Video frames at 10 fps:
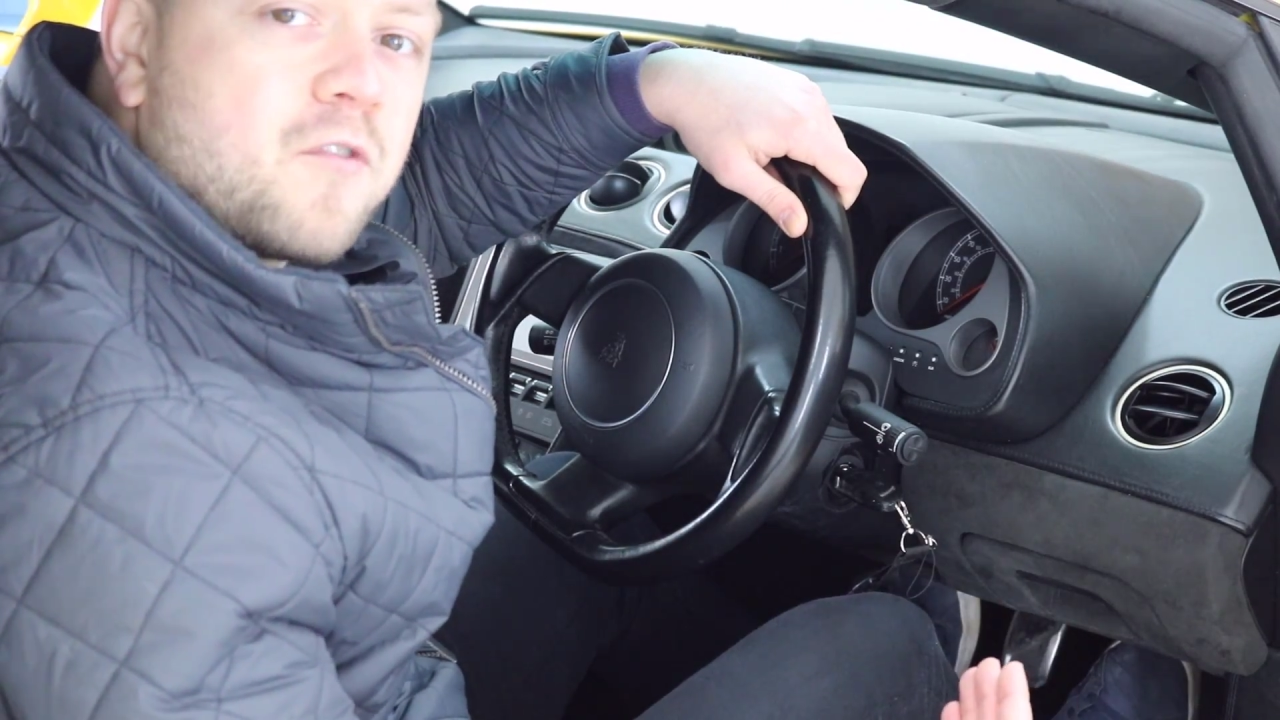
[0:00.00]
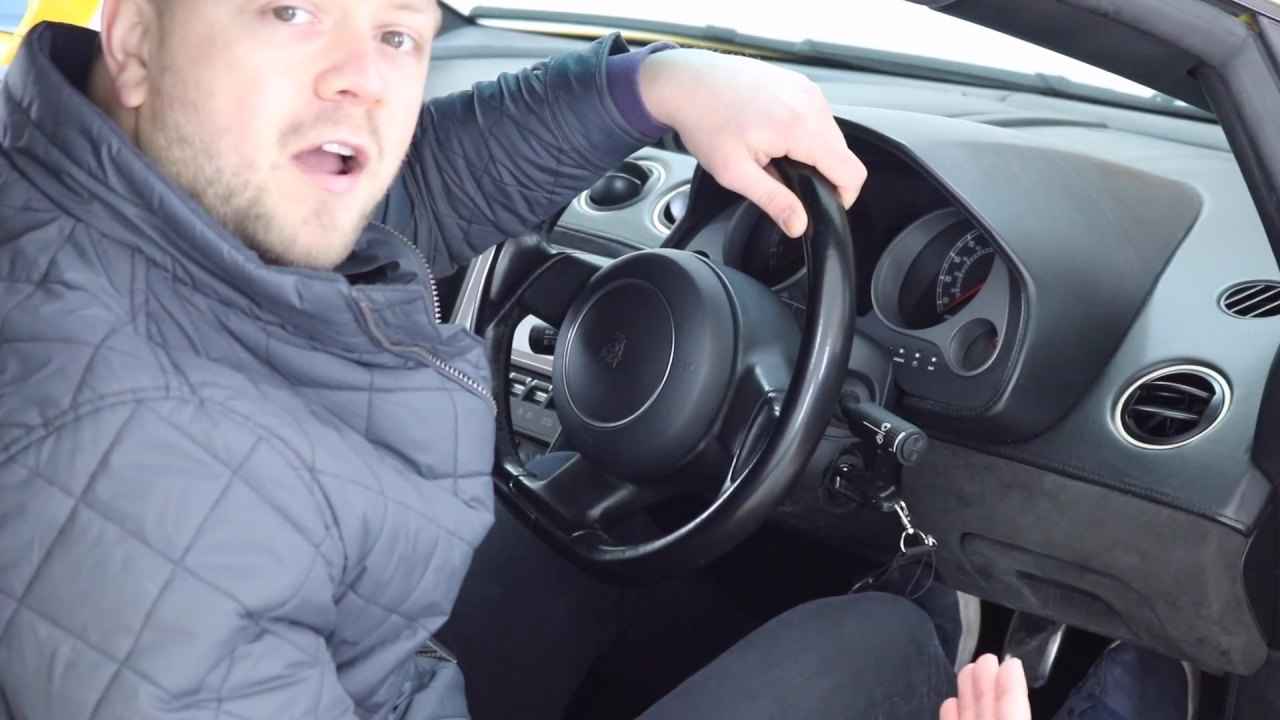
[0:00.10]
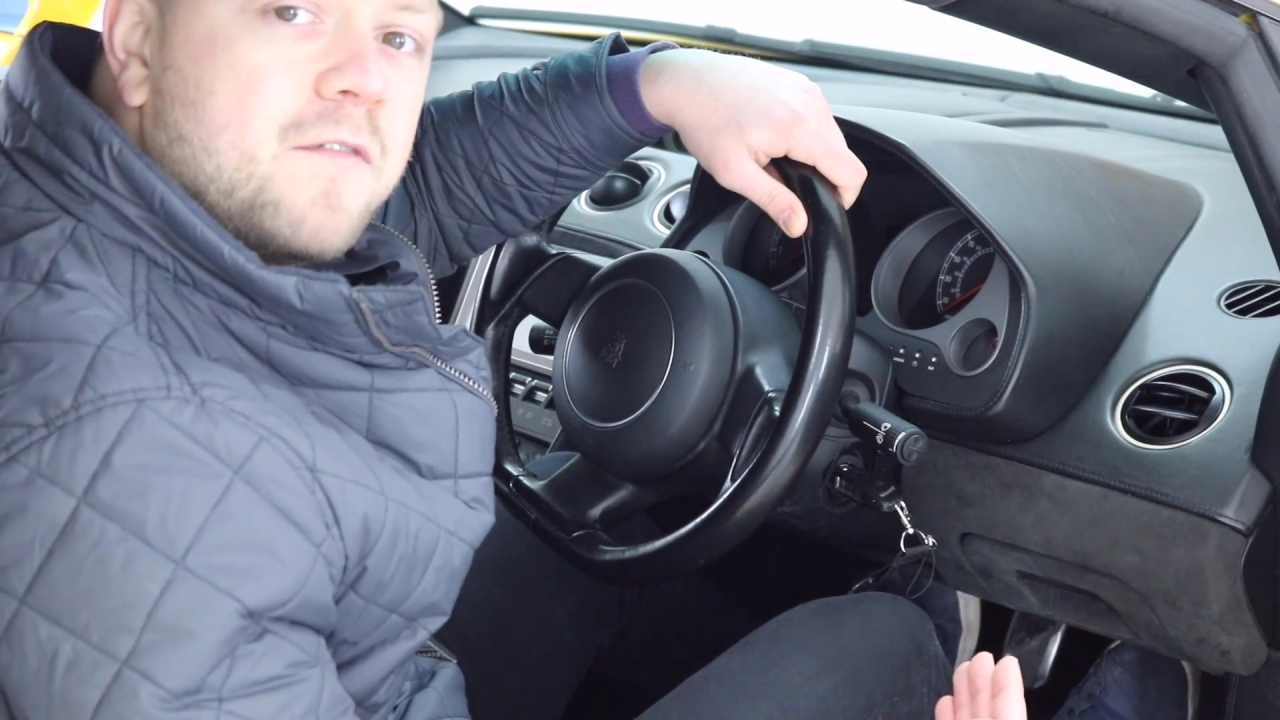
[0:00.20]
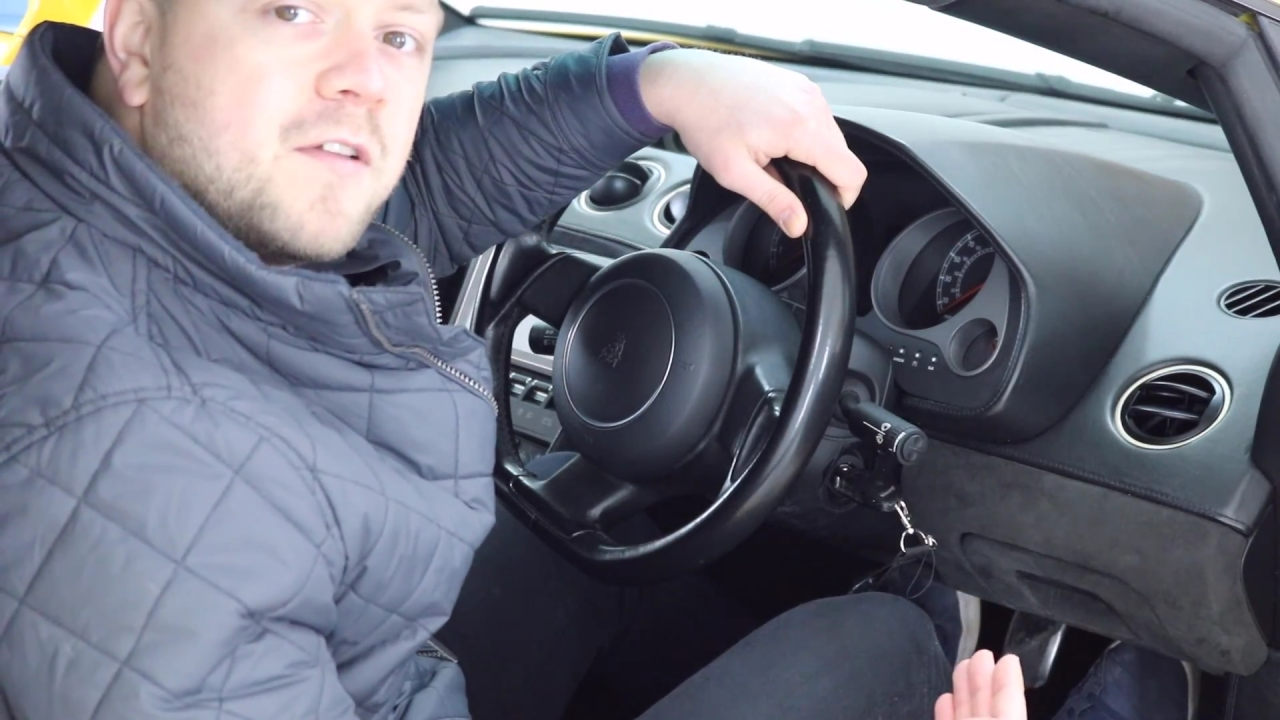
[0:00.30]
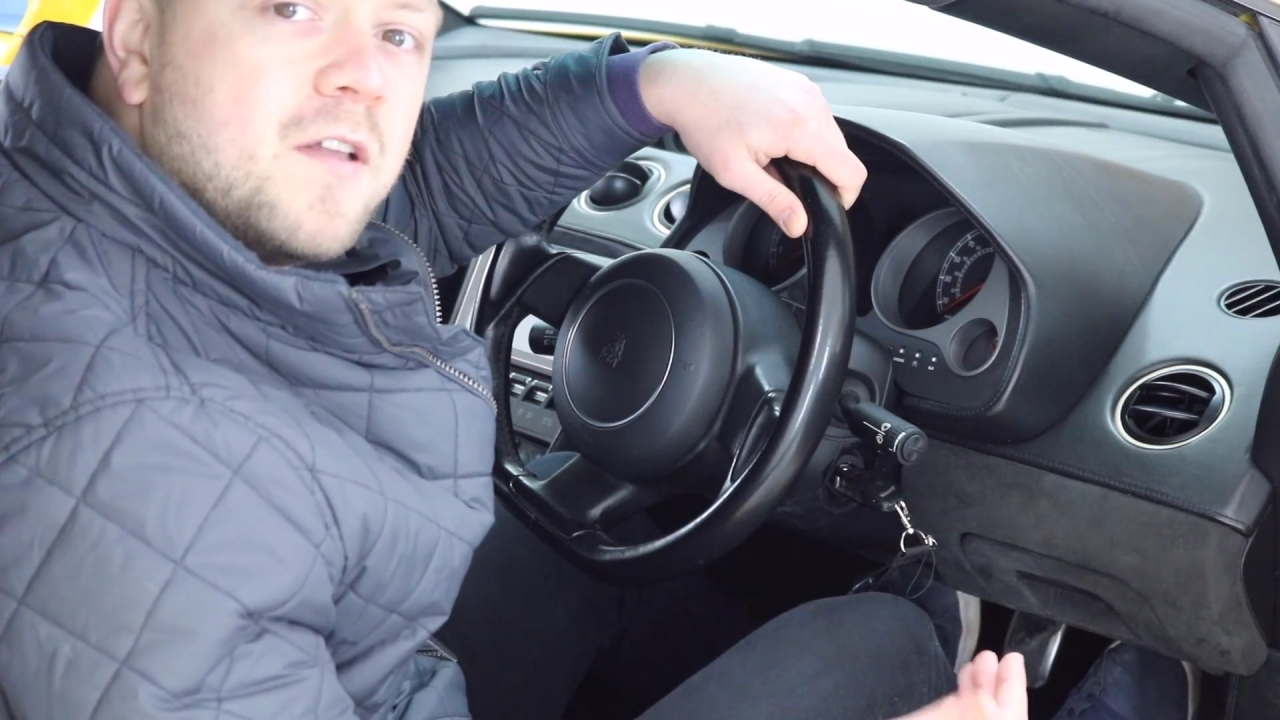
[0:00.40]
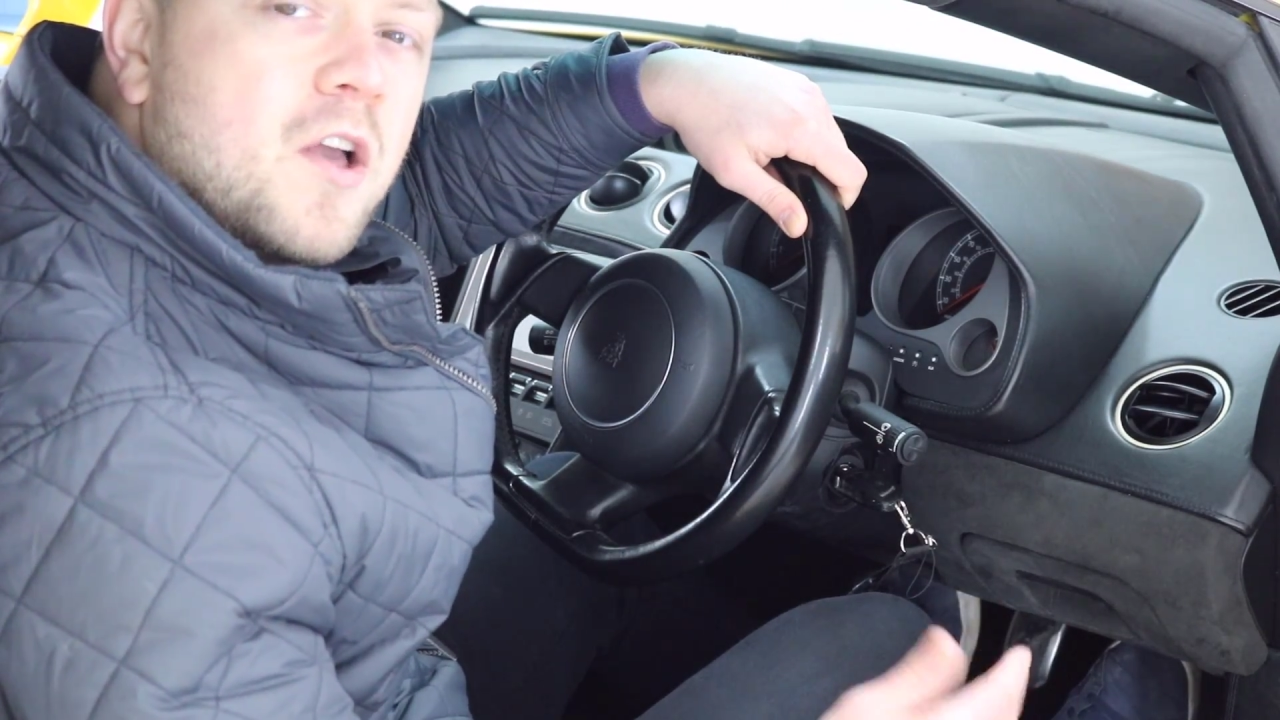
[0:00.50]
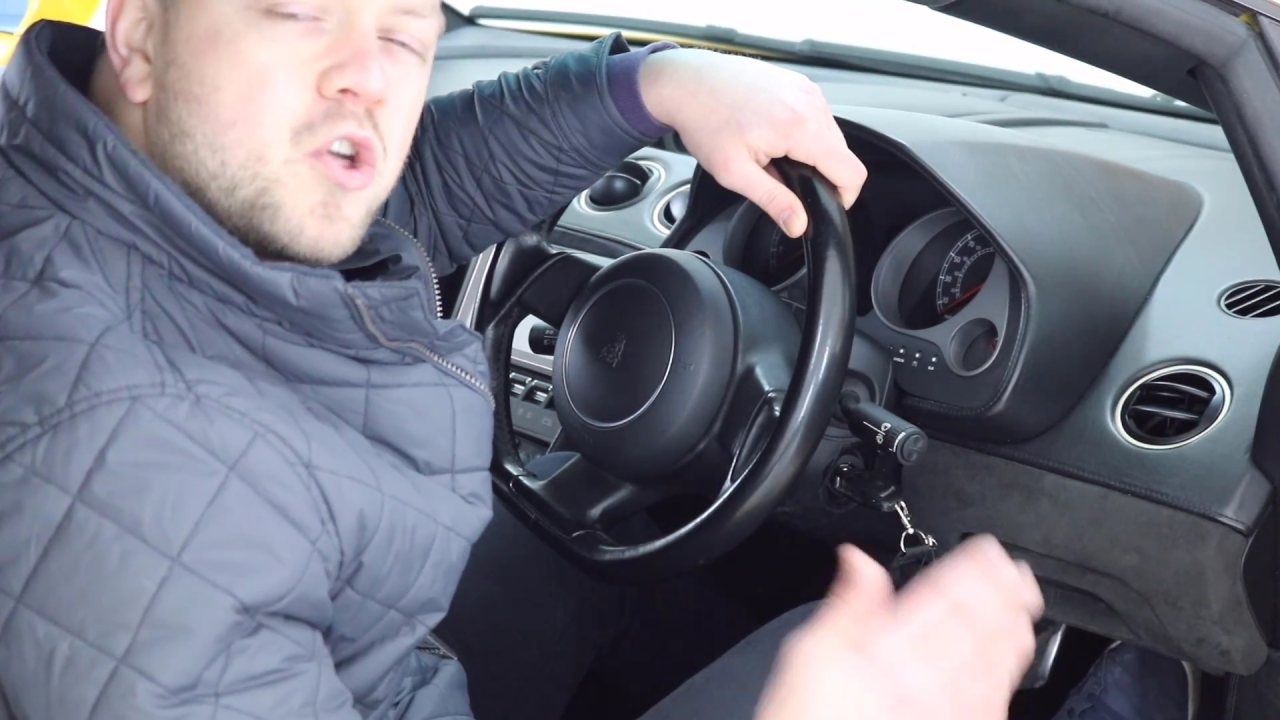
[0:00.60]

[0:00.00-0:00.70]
driving